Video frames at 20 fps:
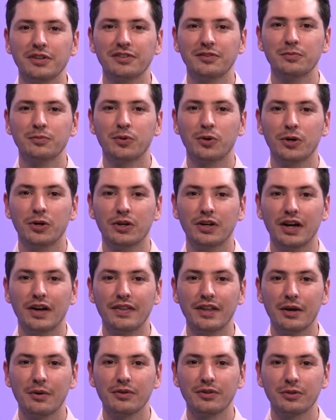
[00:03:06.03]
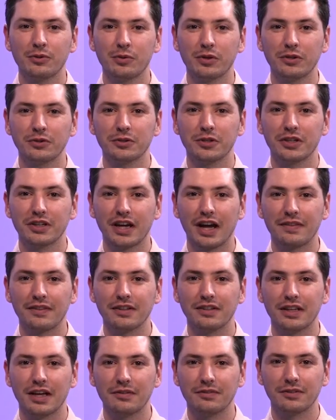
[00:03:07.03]
Dustin Boyle, and that was a quick look at
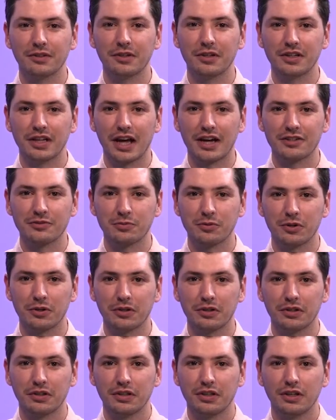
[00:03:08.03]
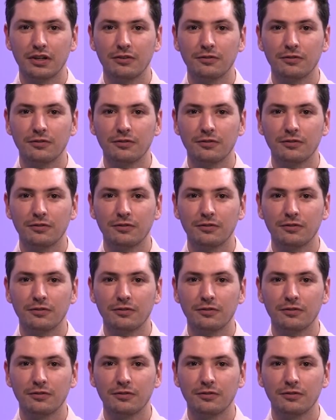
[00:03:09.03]
the Dev Center dashboard.